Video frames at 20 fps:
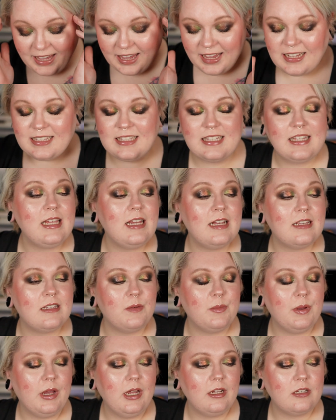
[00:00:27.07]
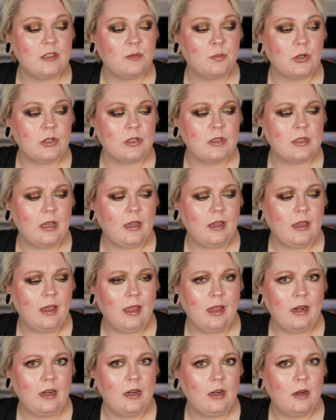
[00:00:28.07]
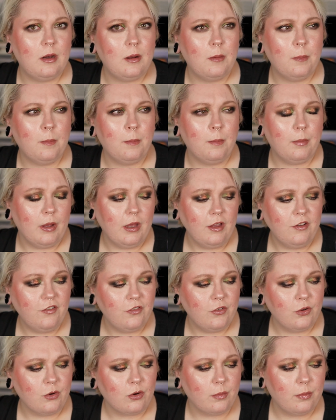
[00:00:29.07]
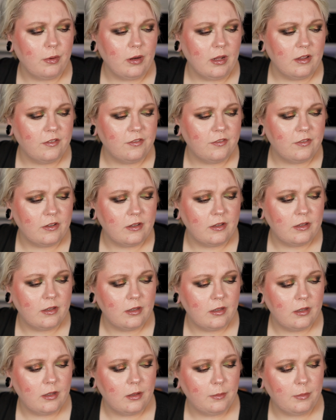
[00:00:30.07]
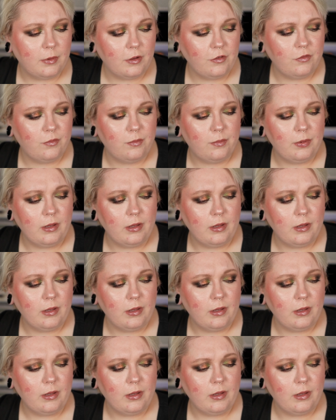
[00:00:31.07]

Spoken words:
It's the Izamaya Spur Stick in Buff or Bluff? Bluff.